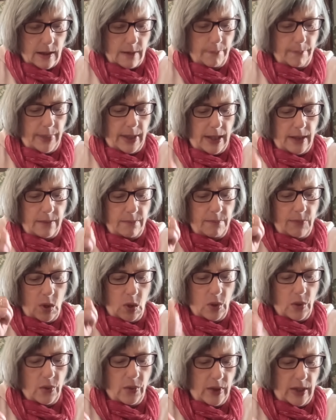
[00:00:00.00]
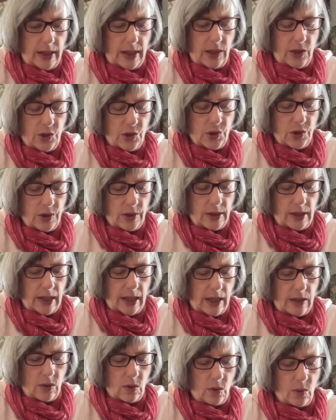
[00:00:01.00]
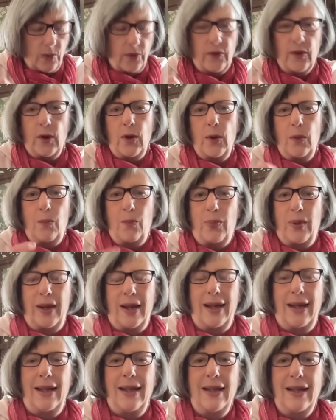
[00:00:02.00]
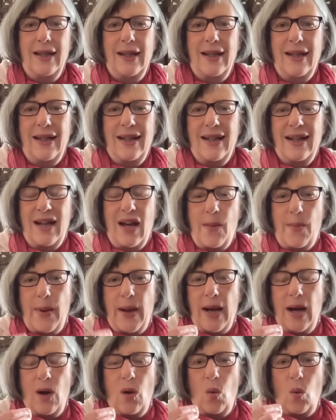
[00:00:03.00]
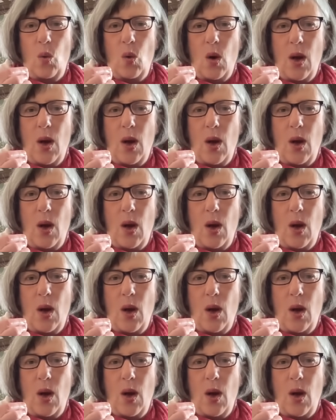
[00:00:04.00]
But moderation can also be about